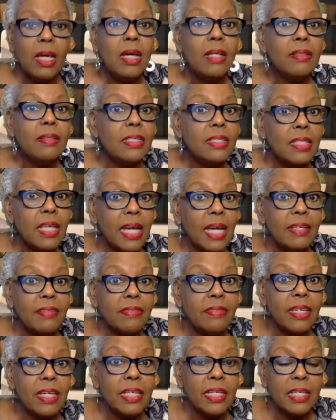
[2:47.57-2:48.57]
The second
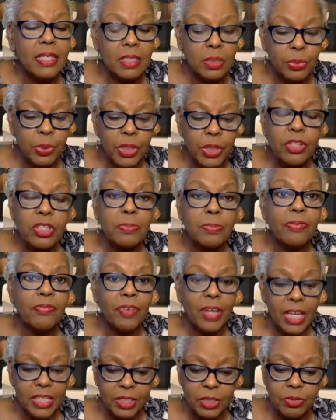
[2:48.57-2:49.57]
thing is, will the
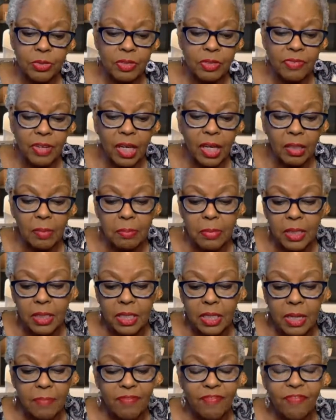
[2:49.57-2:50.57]
professional development
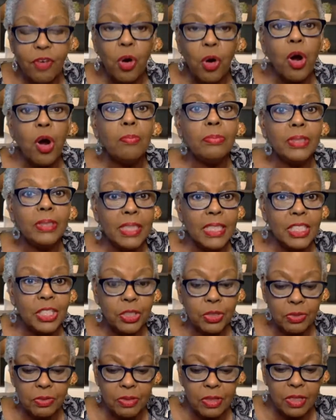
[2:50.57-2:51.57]
inform
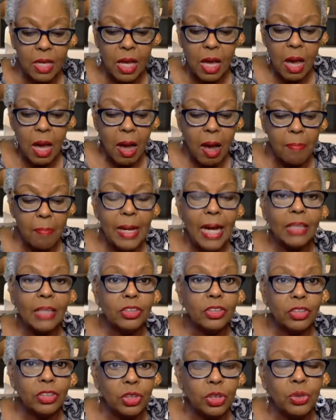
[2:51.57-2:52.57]
teachers about
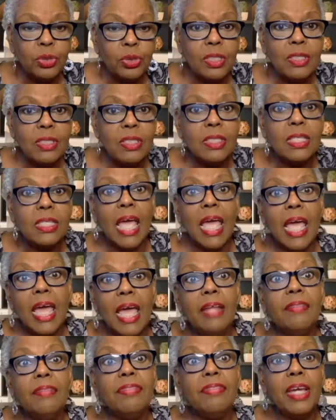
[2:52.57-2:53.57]
students
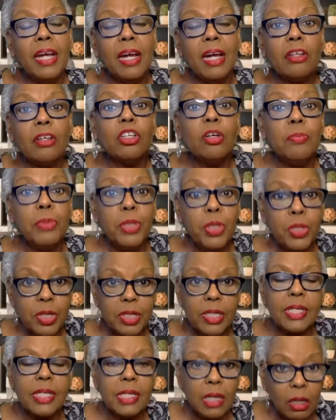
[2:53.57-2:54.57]
and their
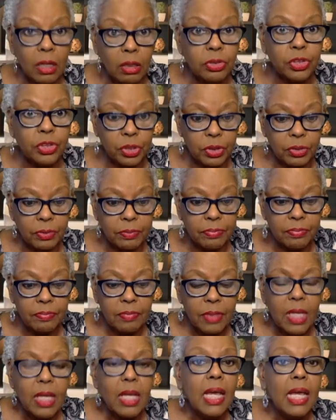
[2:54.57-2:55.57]
community culture?
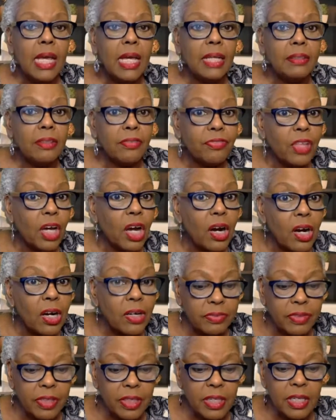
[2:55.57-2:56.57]
And the
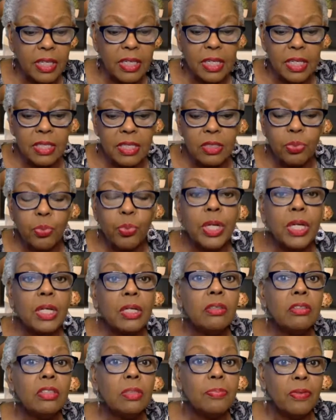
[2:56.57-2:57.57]
third thing is,
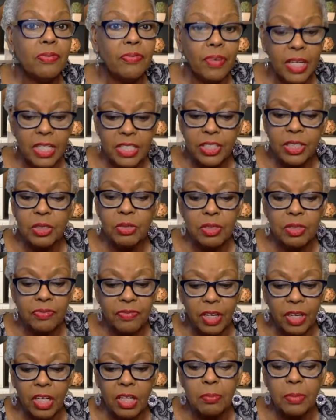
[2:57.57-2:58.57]
will the professional
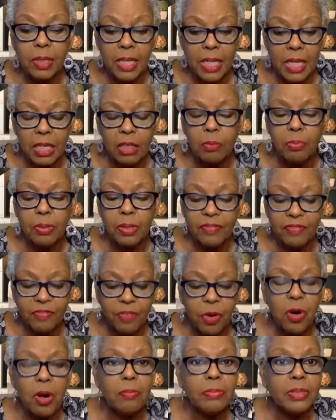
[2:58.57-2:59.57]
development help
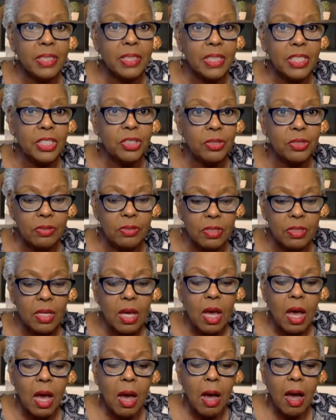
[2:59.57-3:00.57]
inform teachers
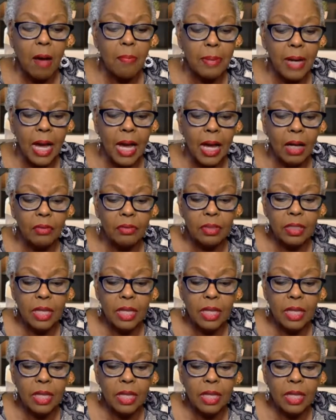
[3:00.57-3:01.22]
about